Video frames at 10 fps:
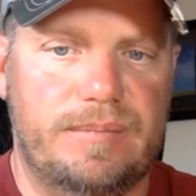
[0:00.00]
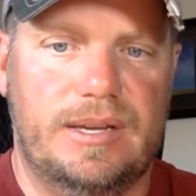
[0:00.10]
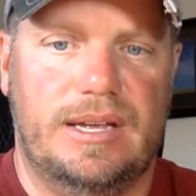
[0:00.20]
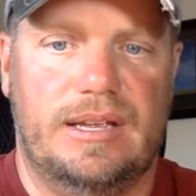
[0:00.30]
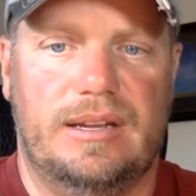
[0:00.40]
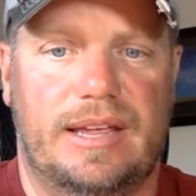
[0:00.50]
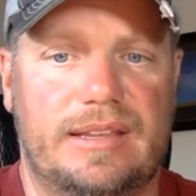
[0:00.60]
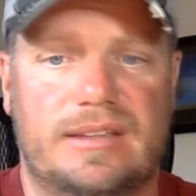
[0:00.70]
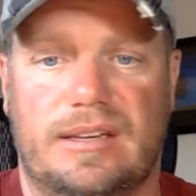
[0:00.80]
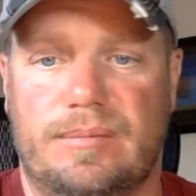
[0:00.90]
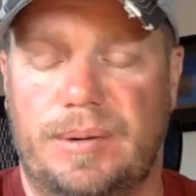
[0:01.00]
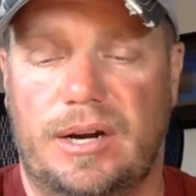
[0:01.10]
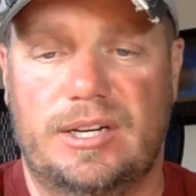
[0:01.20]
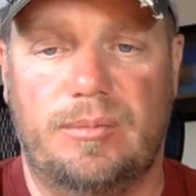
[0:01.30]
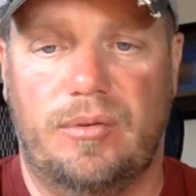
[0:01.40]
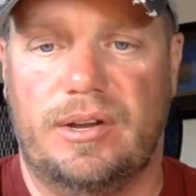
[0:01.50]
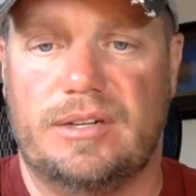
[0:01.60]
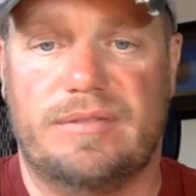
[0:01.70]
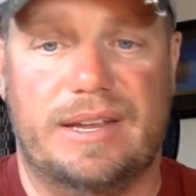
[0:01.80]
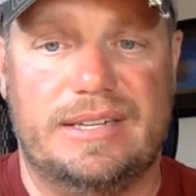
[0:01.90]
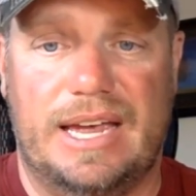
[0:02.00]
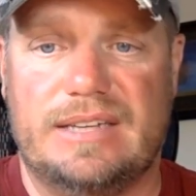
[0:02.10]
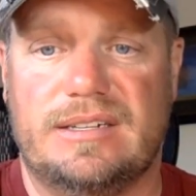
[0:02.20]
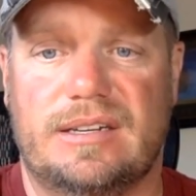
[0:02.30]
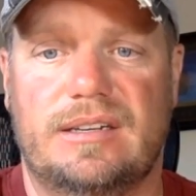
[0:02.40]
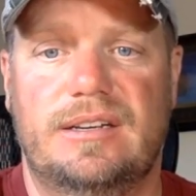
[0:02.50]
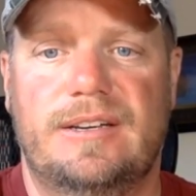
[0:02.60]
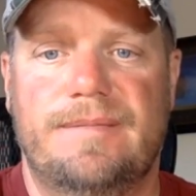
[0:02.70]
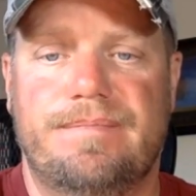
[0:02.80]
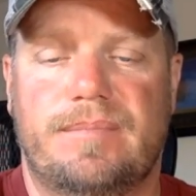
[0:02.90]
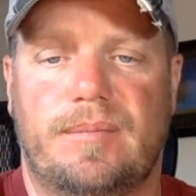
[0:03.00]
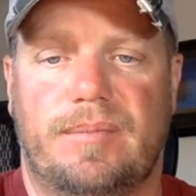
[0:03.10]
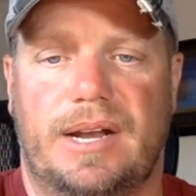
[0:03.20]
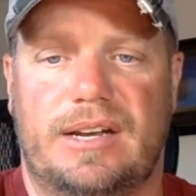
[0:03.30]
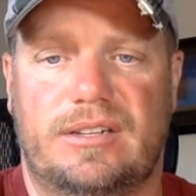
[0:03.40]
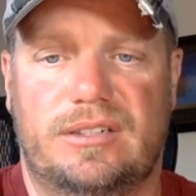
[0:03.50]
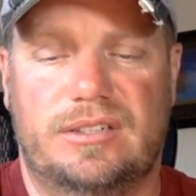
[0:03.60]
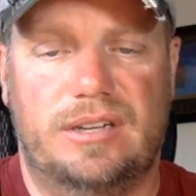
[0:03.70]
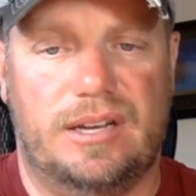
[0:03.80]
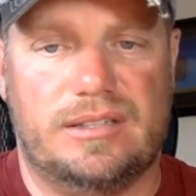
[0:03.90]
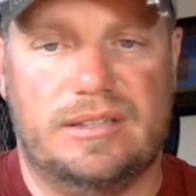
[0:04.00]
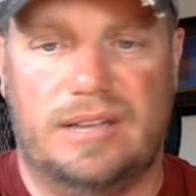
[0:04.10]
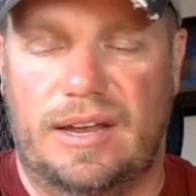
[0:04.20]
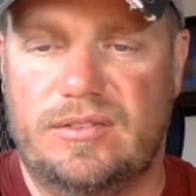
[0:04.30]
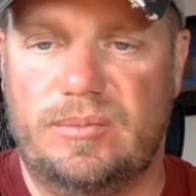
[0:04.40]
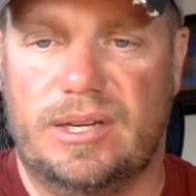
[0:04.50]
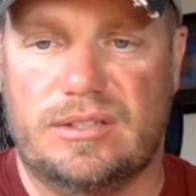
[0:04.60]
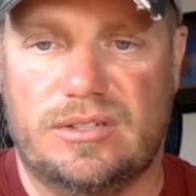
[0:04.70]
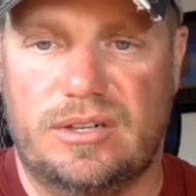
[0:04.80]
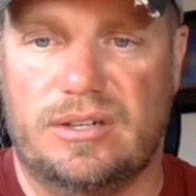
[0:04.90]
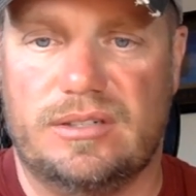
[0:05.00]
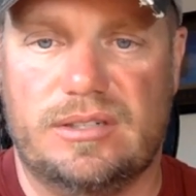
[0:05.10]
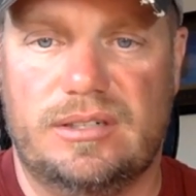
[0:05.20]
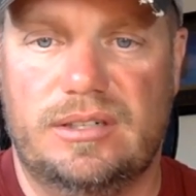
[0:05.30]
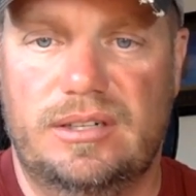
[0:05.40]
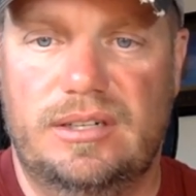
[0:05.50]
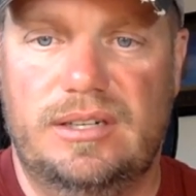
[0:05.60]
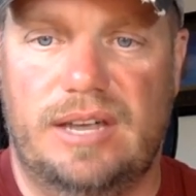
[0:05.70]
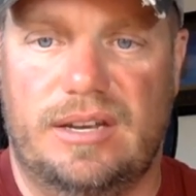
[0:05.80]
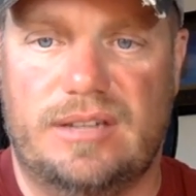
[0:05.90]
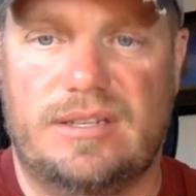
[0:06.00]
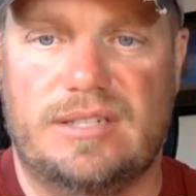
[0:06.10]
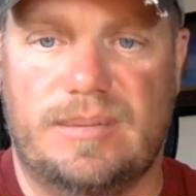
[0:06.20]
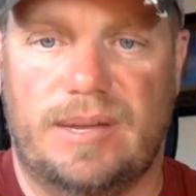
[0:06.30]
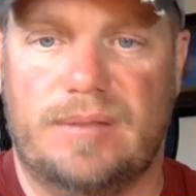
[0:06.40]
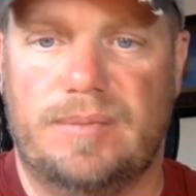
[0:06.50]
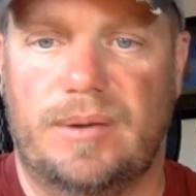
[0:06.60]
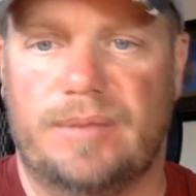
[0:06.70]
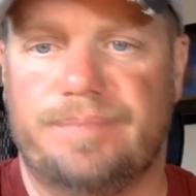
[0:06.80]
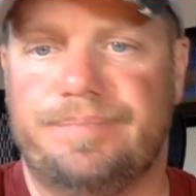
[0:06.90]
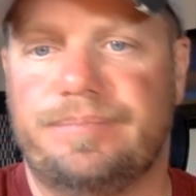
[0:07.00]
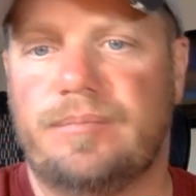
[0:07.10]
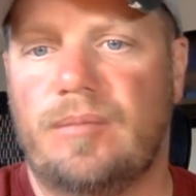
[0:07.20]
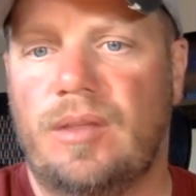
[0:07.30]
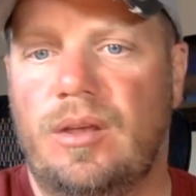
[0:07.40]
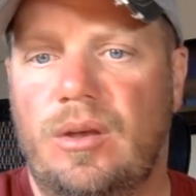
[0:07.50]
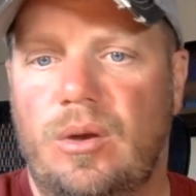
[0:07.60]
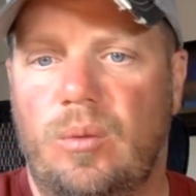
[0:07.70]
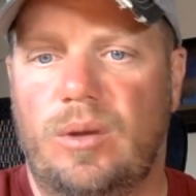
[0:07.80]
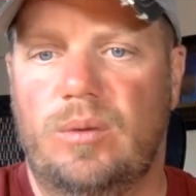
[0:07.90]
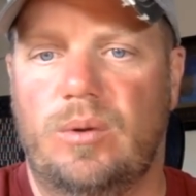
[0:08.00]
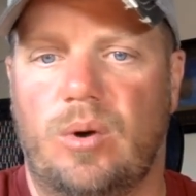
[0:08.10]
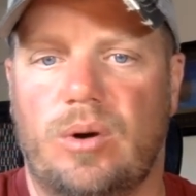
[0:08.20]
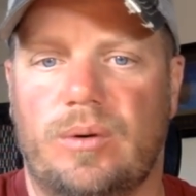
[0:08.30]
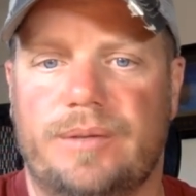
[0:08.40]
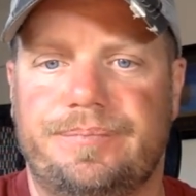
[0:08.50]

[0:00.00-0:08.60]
And I think the PR team over there is fantastic. But I have so many concerns. It just doesn't seem like a big one. When can we order one?